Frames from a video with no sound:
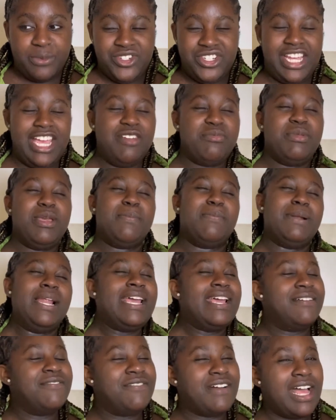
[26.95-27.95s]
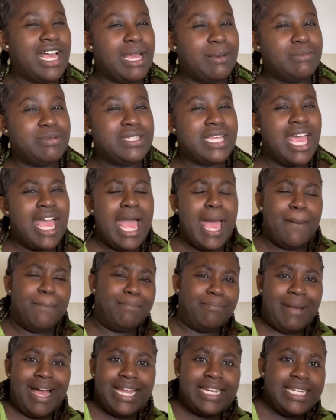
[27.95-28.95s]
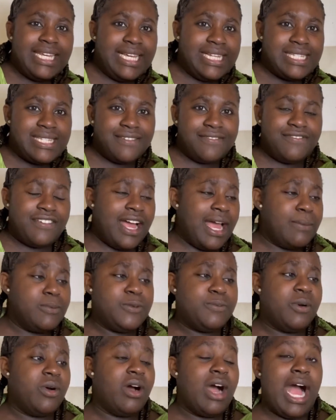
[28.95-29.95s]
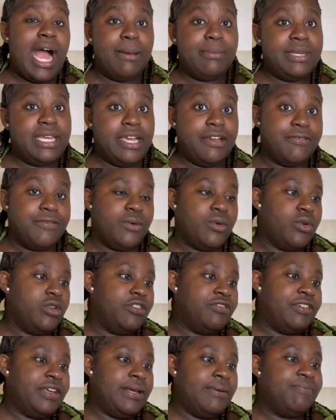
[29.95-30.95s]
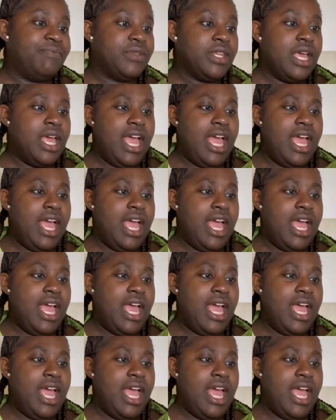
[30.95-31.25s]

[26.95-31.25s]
She gave me player vibes, man-eater vibes, but I'm here for all of it.